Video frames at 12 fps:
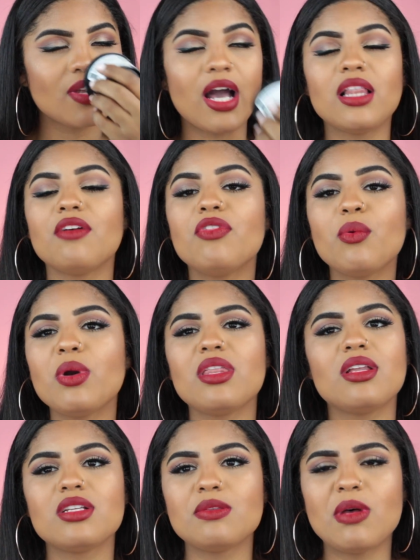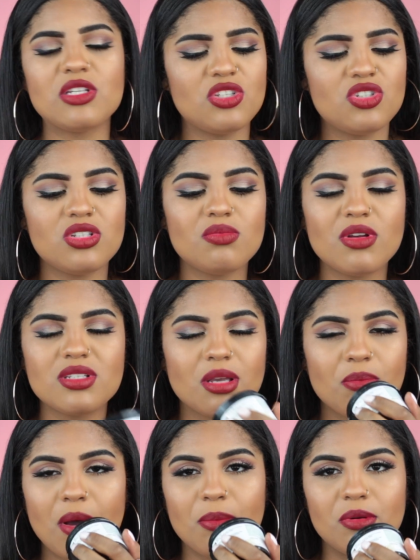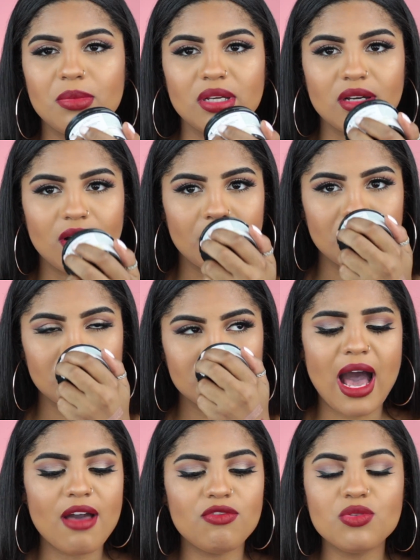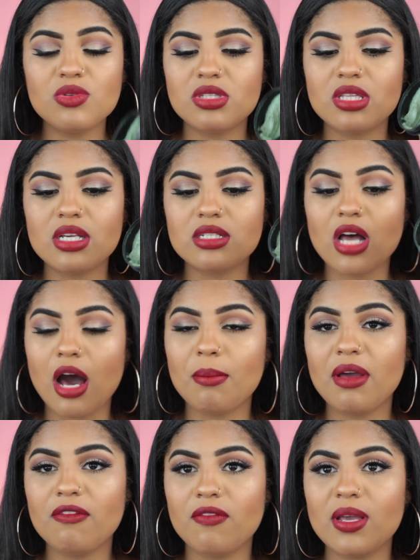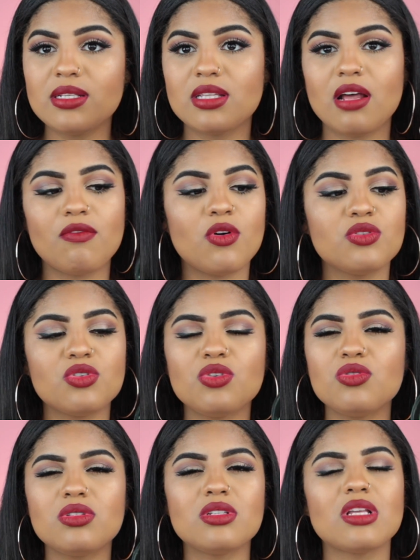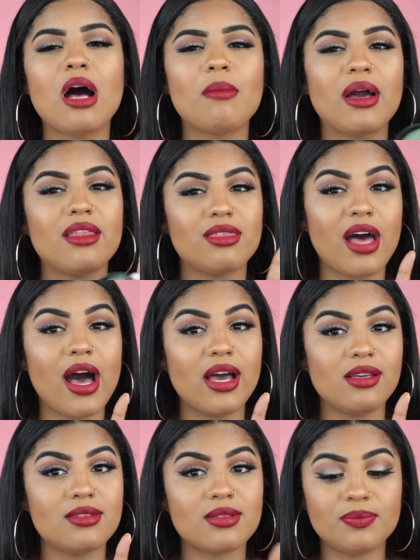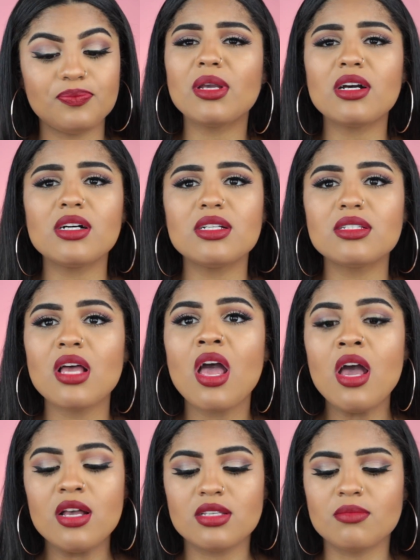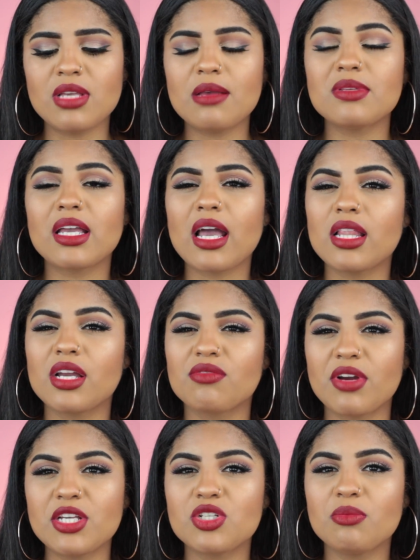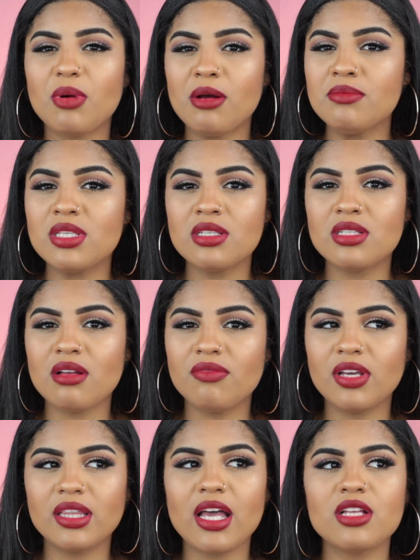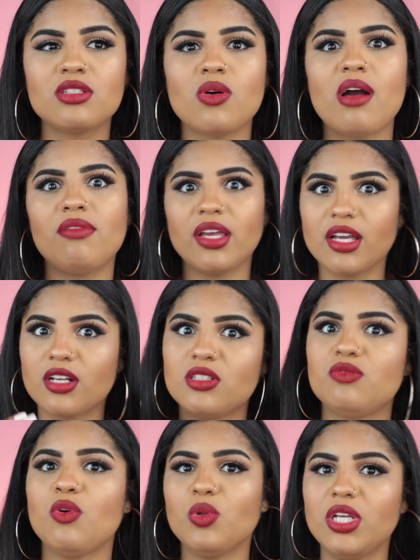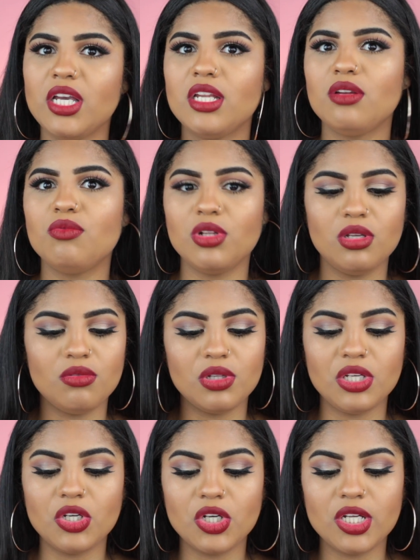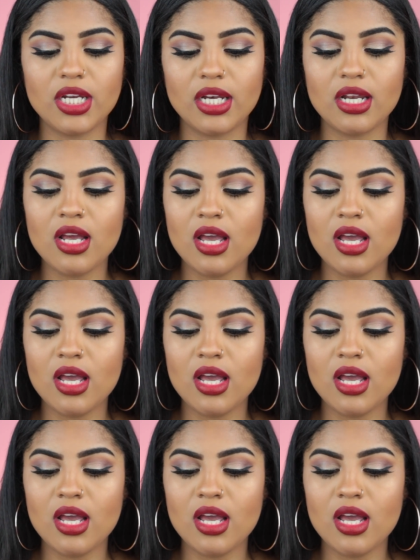I love the way that it smells. It just smells like peppermint gum. I've used this on my face, and I've also used this on my thighs because sometimes I get like razor bumps and stuff like that, so I've like exfoliated really good, and